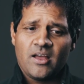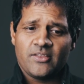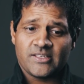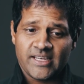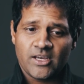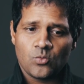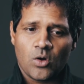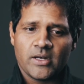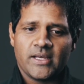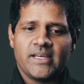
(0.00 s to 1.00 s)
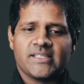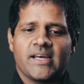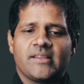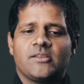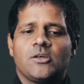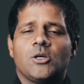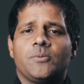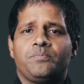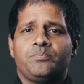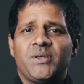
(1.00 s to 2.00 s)
The second one is at
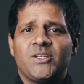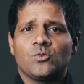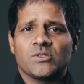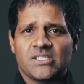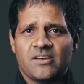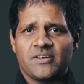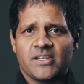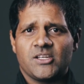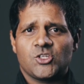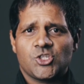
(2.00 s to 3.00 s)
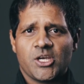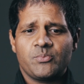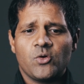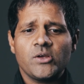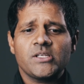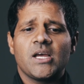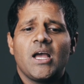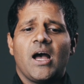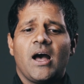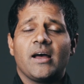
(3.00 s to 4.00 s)
the Piton Savane checkpoint
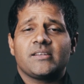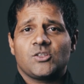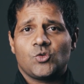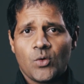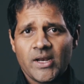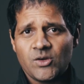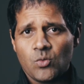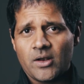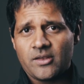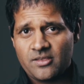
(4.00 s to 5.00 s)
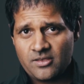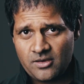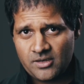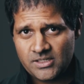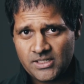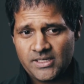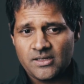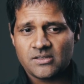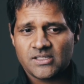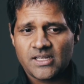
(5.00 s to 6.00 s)
at 21:30
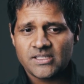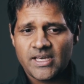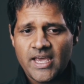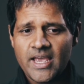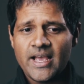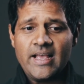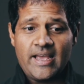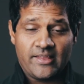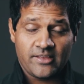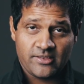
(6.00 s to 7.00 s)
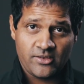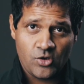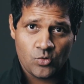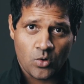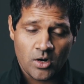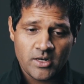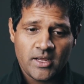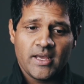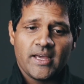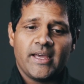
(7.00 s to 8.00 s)
on Saturday. And the third one
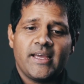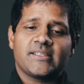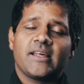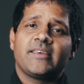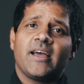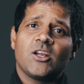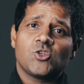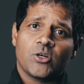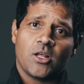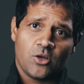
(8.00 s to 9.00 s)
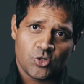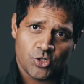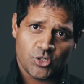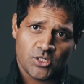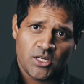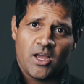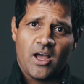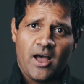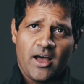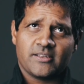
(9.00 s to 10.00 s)
is at the Andrea Lodges
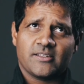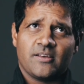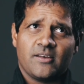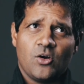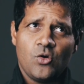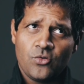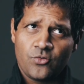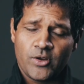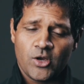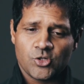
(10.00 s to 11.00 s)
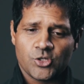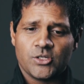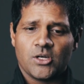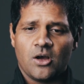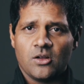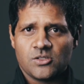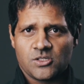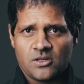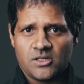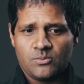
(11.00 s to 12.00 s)
at 0300 on
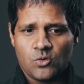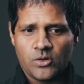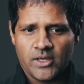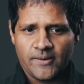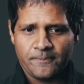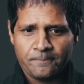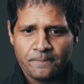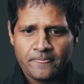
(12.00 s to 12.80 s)
Sunday morning.